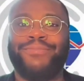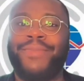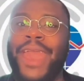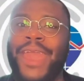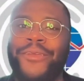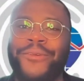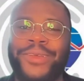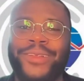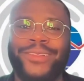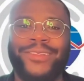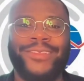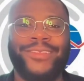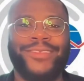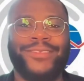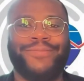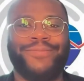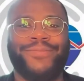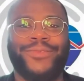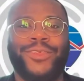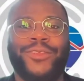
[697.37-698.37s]

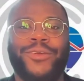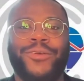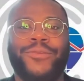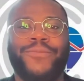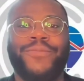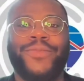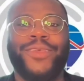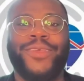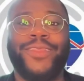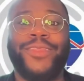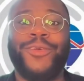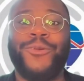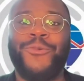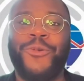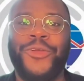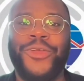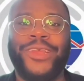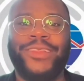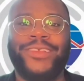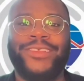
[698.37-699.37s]
Parents, they're
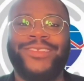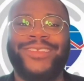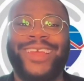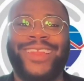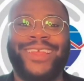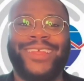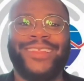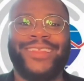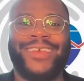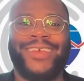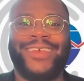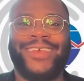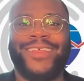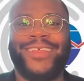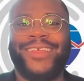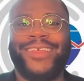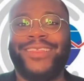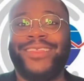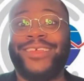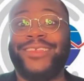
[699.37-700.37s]
worried they're sending
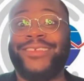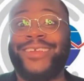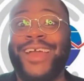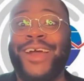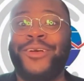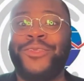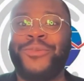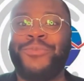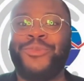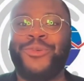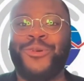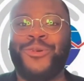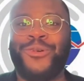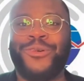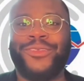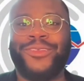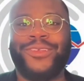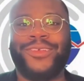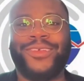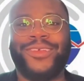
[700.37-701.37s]
the child
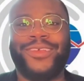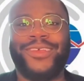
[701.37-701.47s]
abroad.